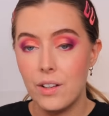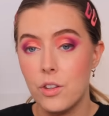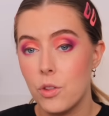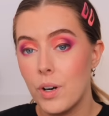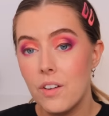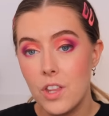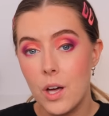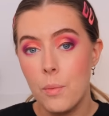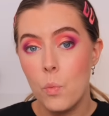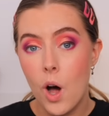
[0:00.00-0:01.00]
And three of
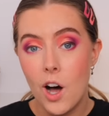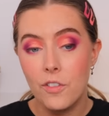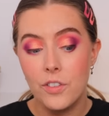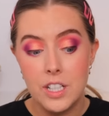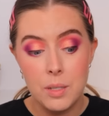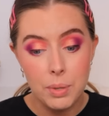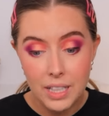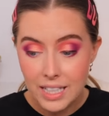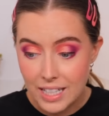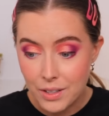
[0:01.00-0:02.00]
them were offered
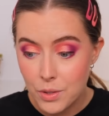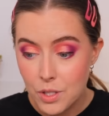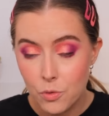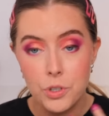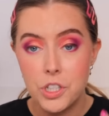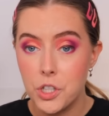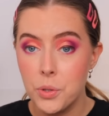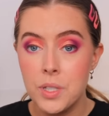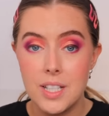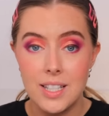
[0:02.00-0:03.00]
plea deals,
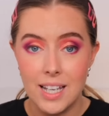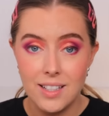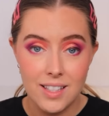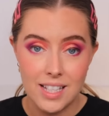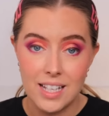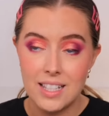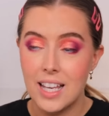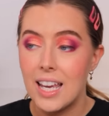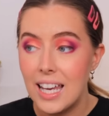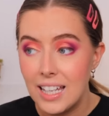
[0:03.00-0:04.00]
reduced sentences
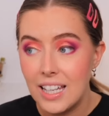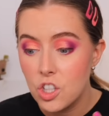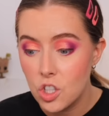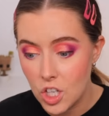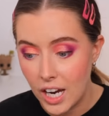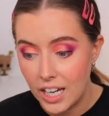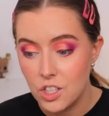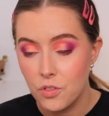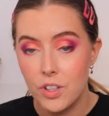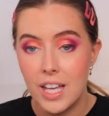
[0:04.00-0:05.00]
in
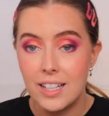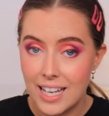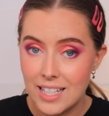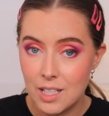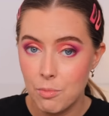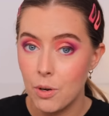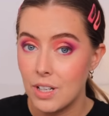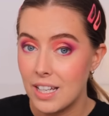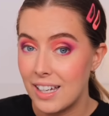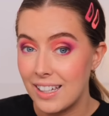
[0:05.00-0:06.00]
exchange for their
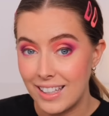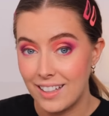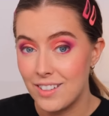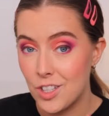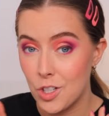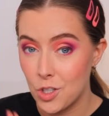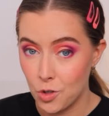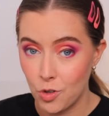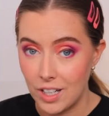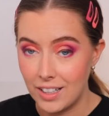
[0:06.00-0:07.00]
testimony against
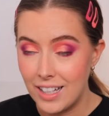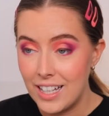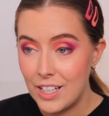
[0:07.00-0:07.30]
Shrien.